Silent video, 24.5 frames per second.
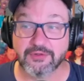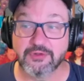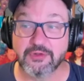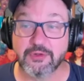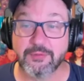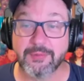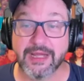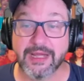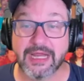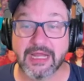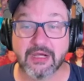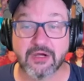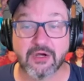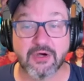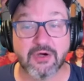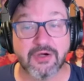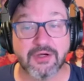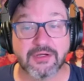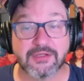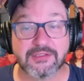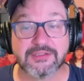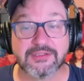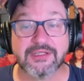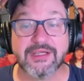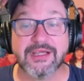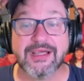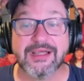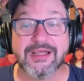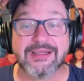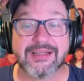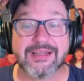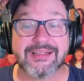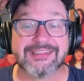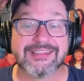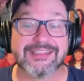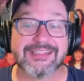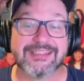Too Many Cooks,
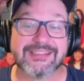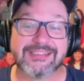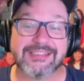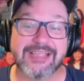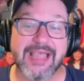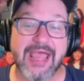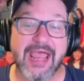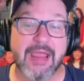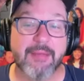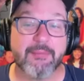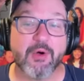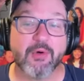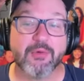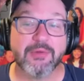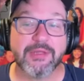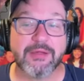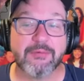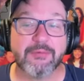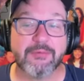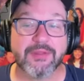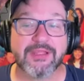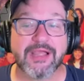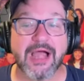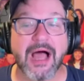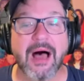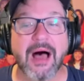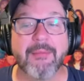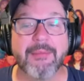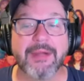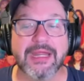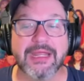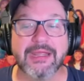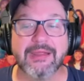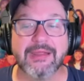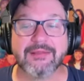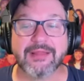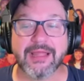does the same, only with
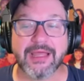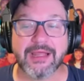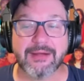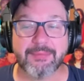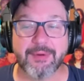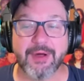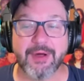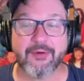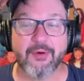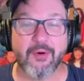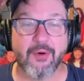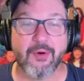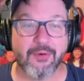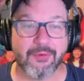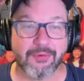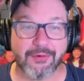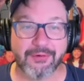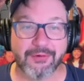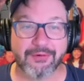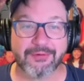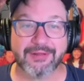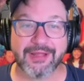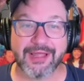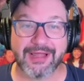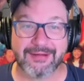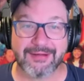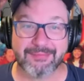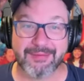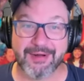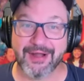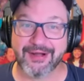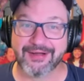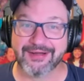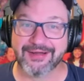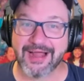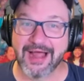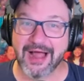comedy laid upon horror, laid
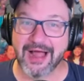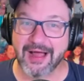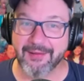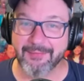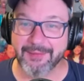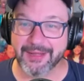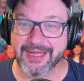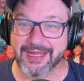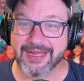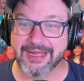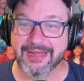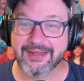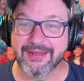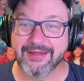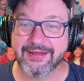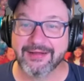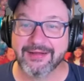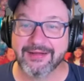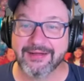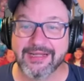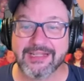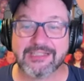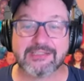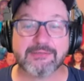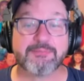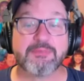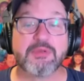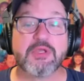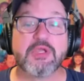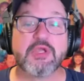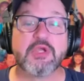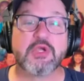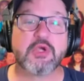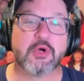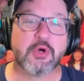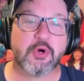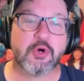upon comedy. It's
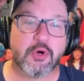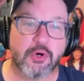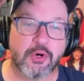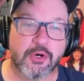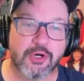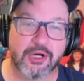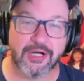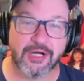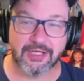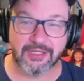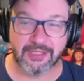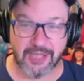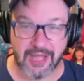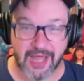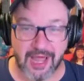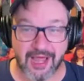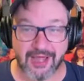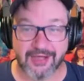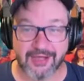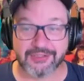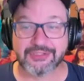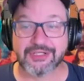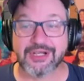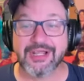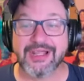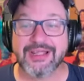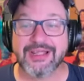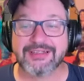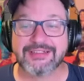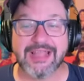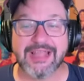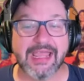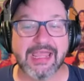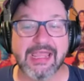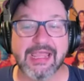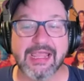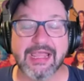pure collage,
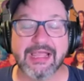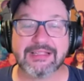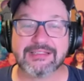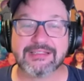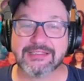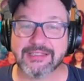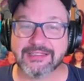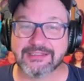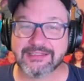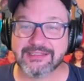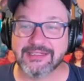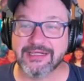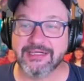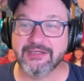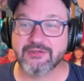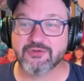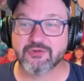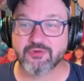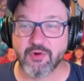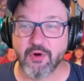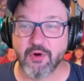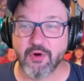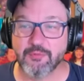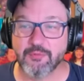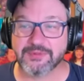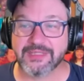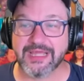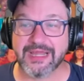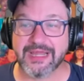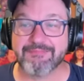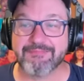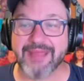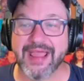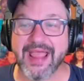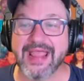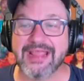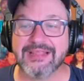taking existing tropes
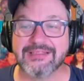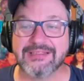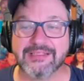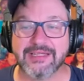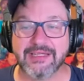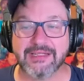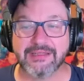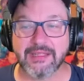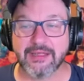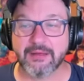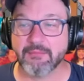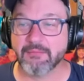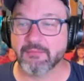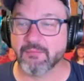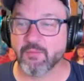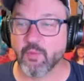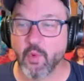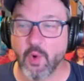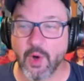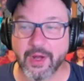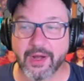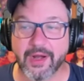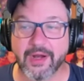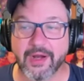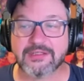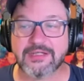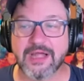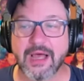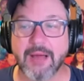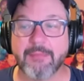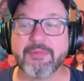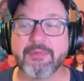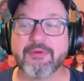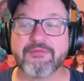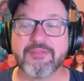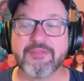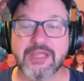and pasting them one on
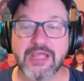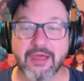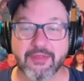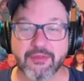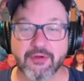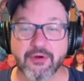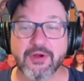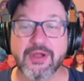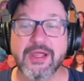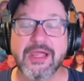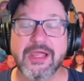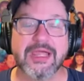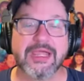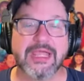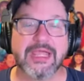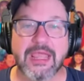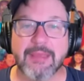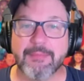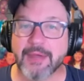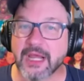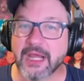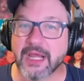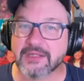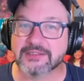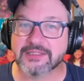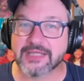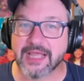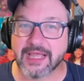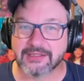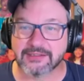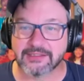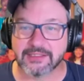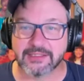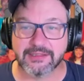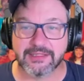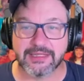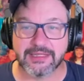top of the other, keeping us
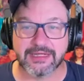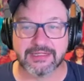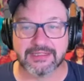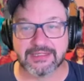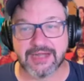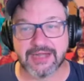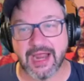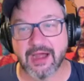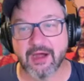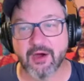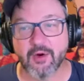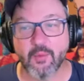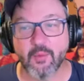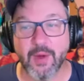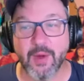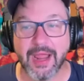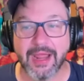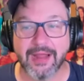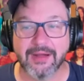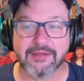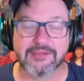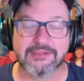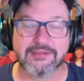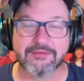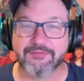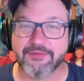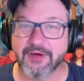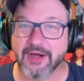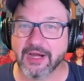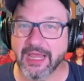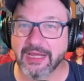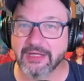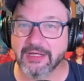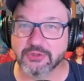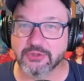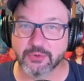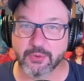guessing the entire way, and it's a
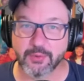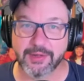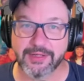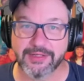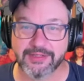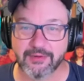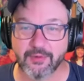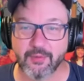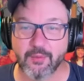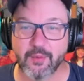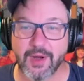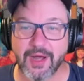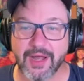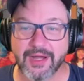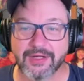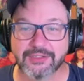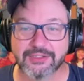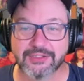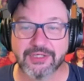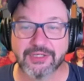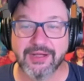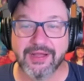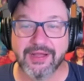fucking joy to watch.